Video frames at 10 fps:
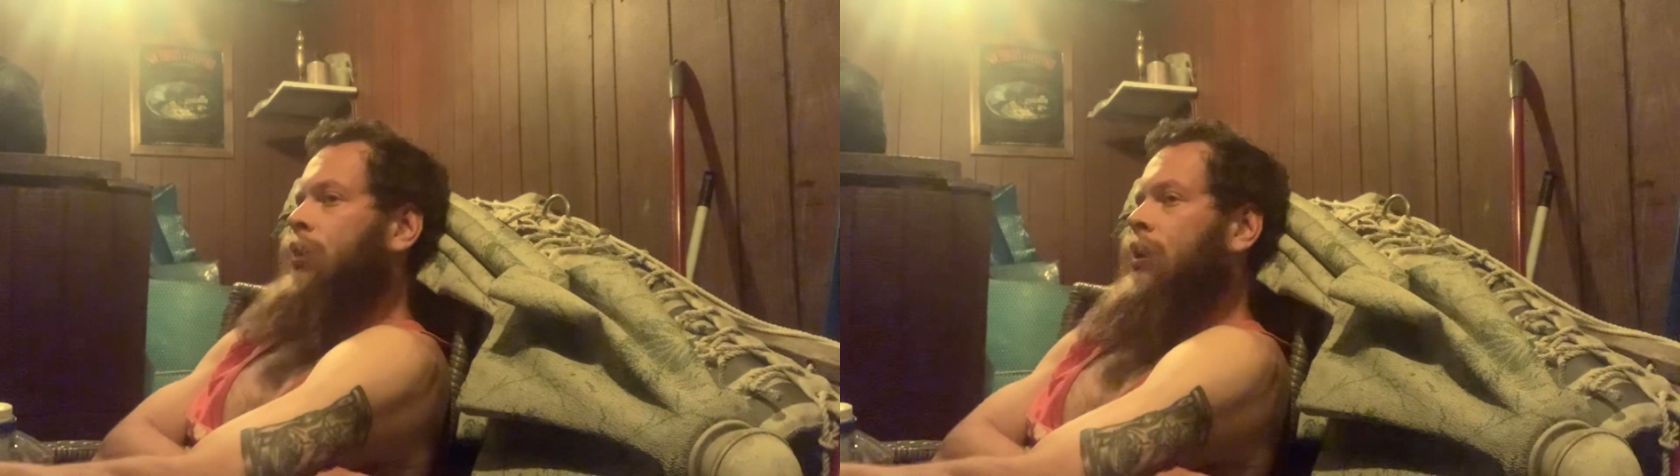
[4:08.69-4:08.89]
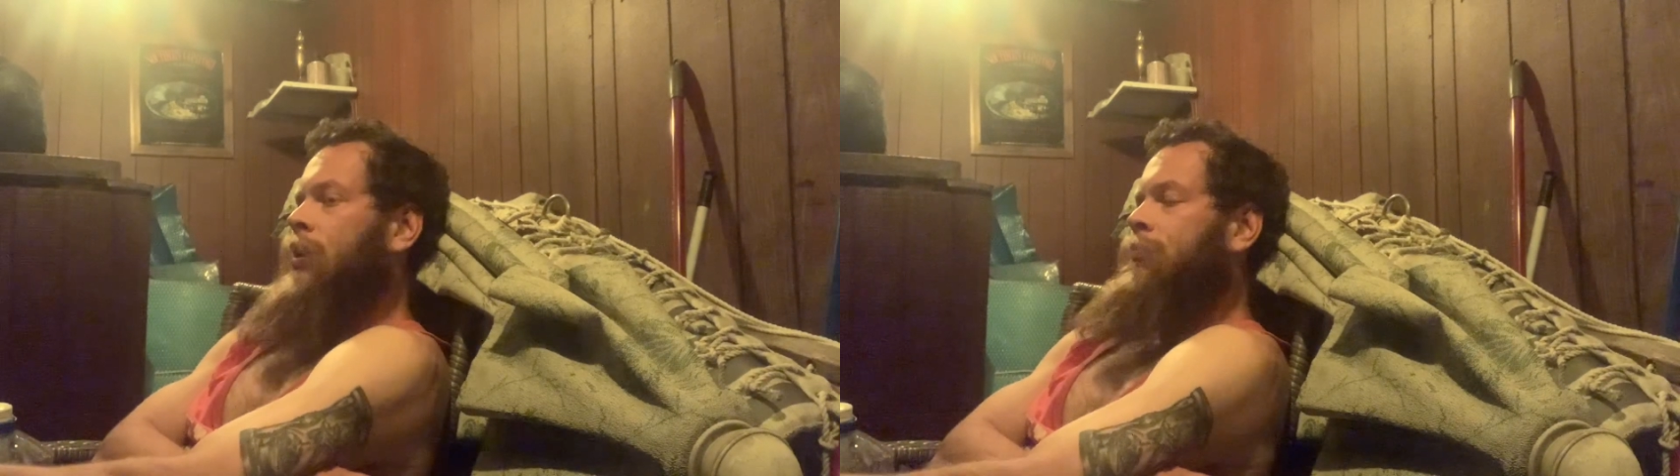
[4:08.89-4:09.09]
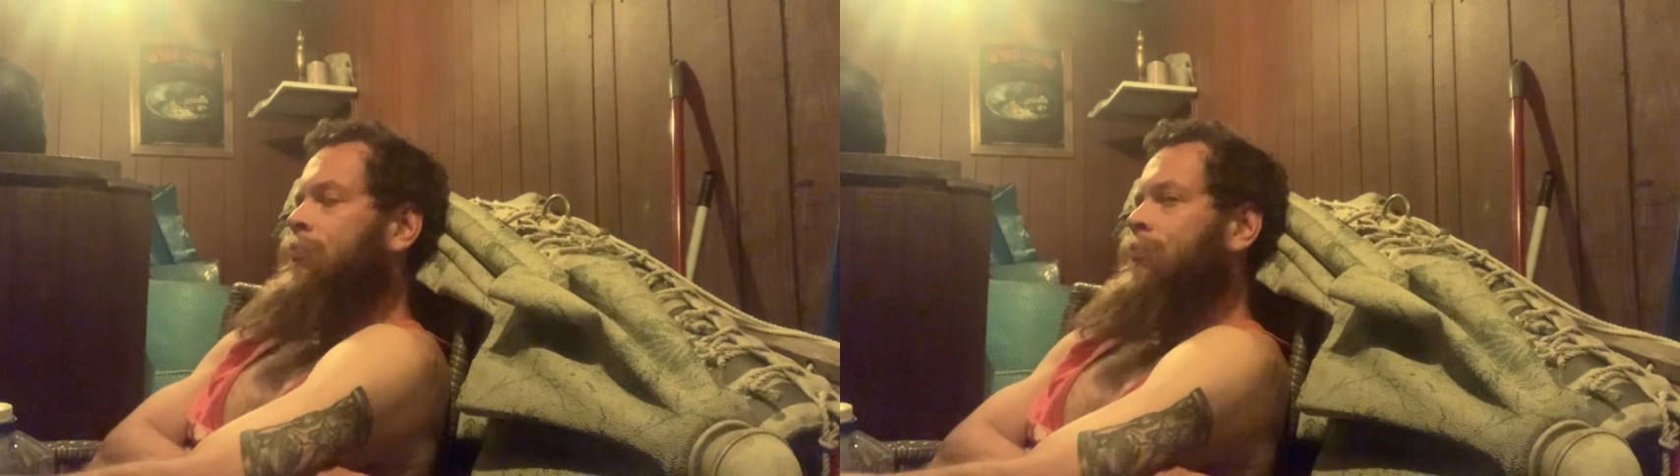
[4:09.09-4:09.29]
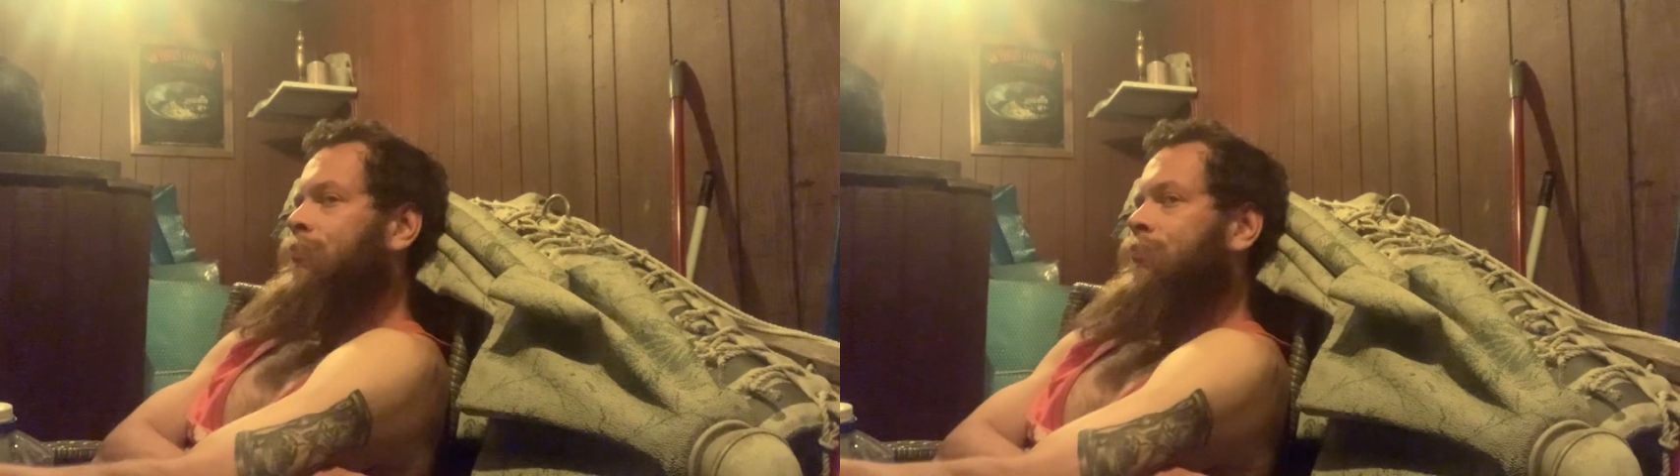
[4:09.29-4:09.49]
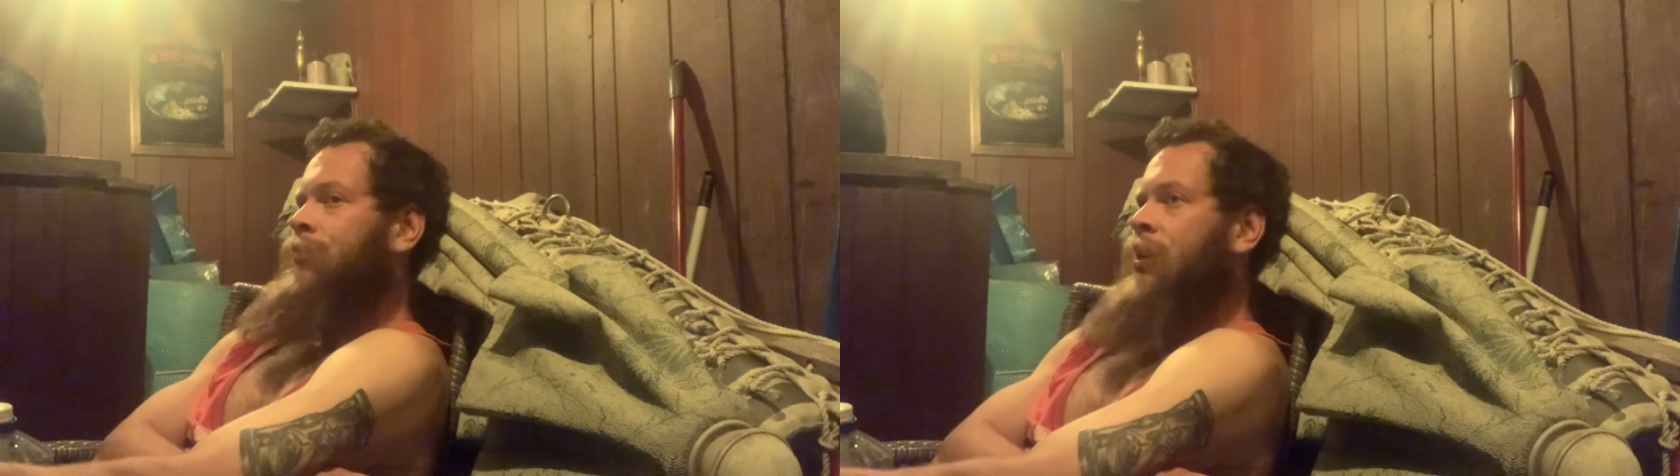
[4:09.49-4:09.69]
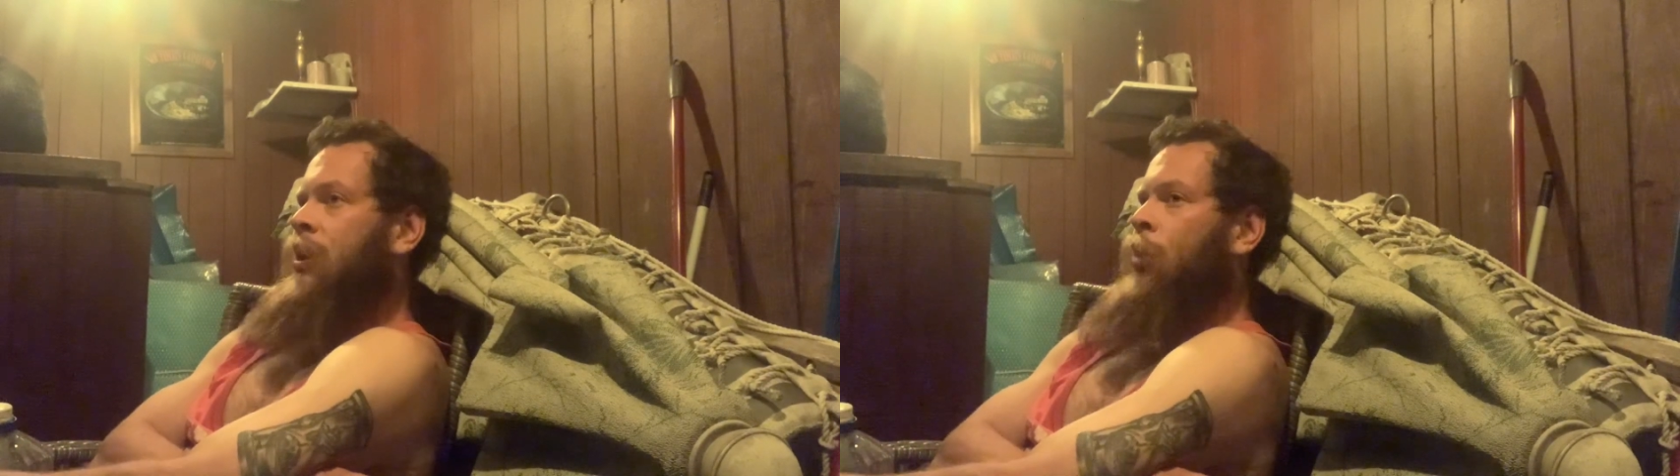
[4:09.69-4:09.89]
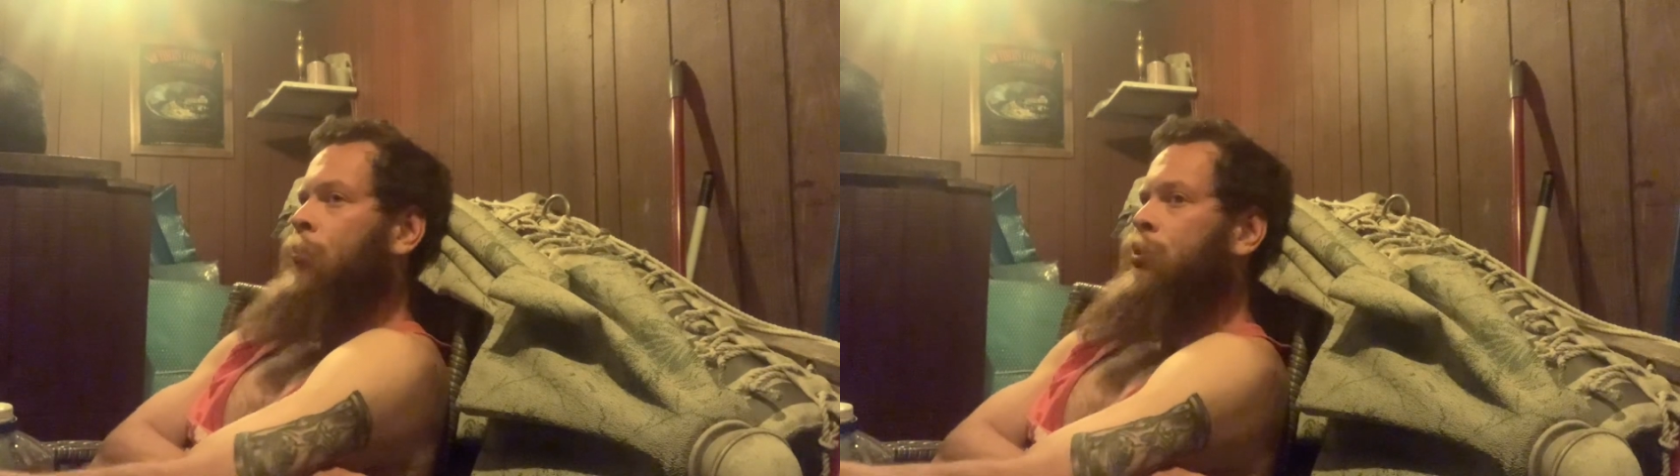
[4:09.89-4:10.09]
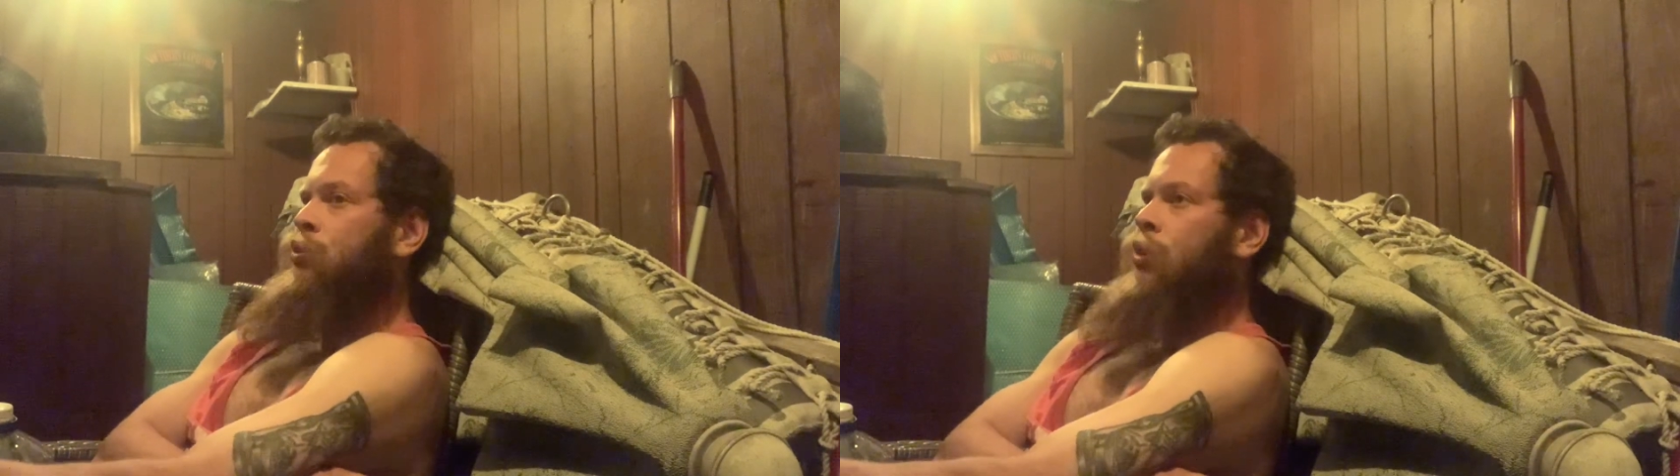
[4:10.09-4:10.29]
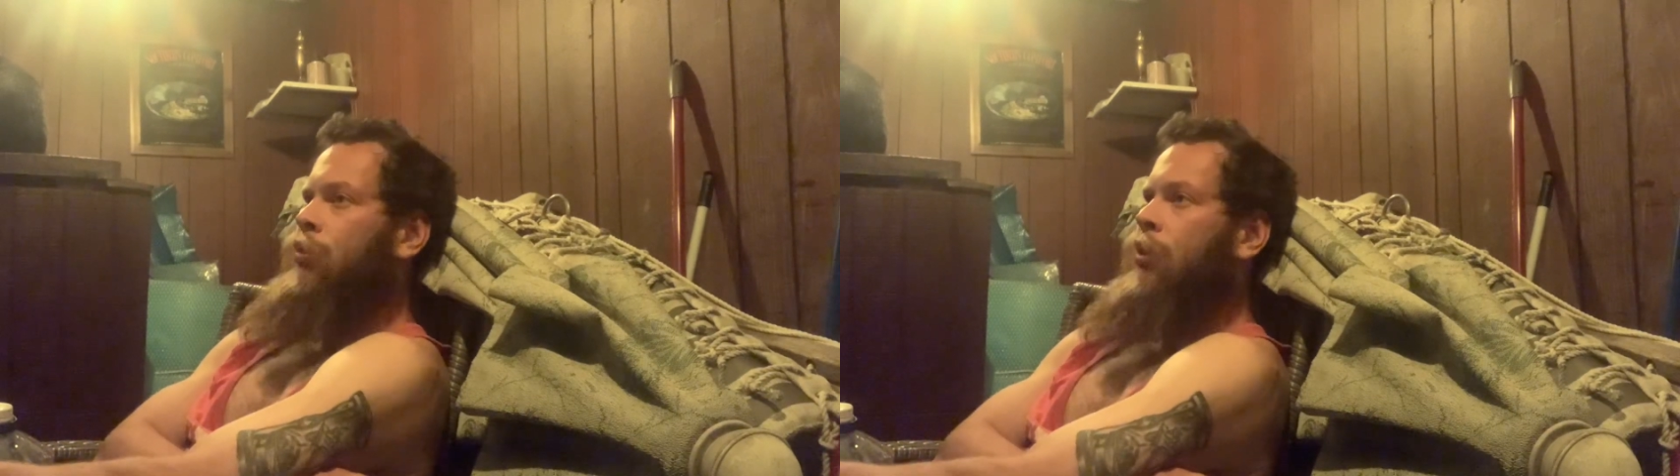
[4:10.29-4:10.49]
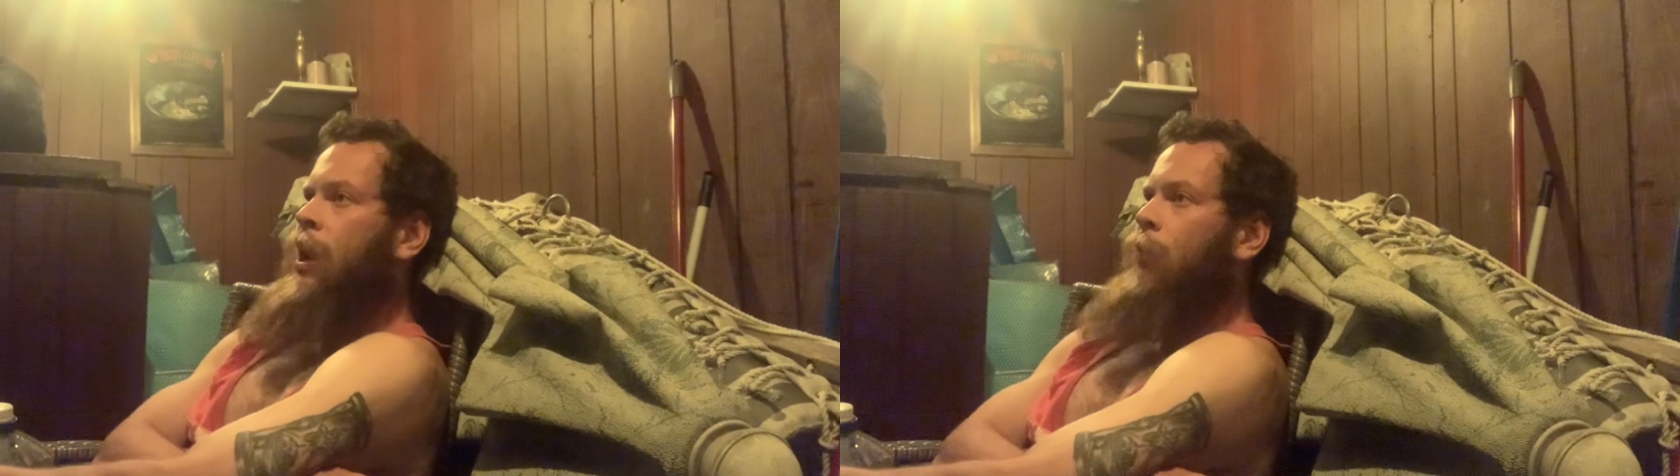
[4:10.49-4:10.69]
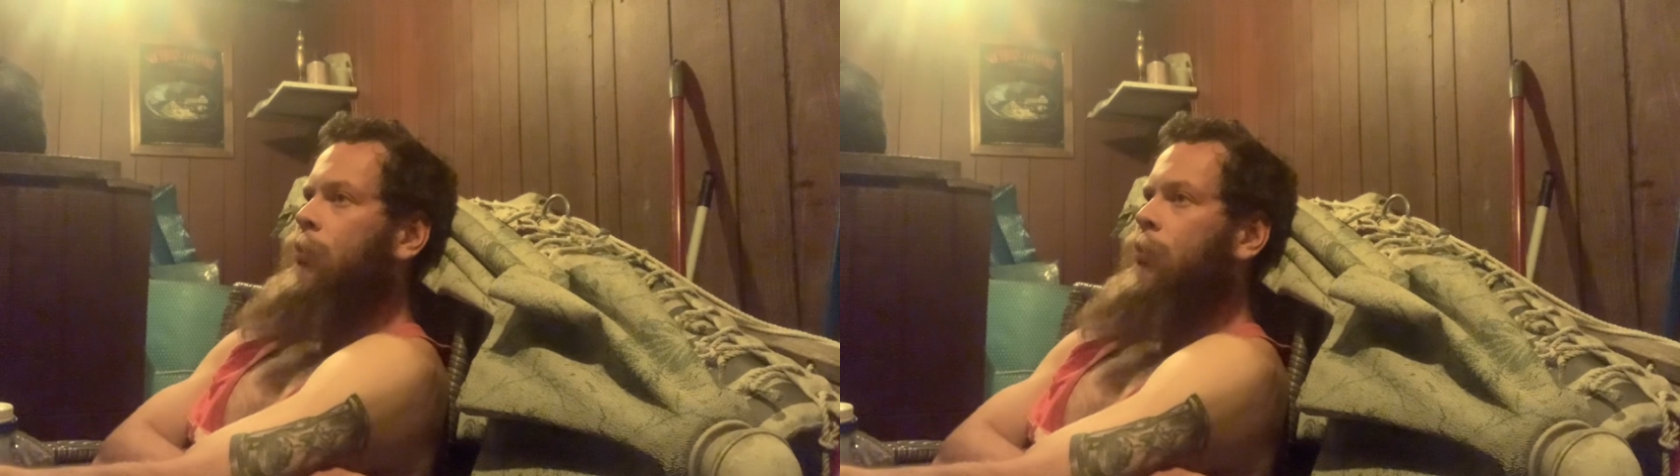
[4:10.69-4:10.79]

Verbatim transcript: They they help each other out.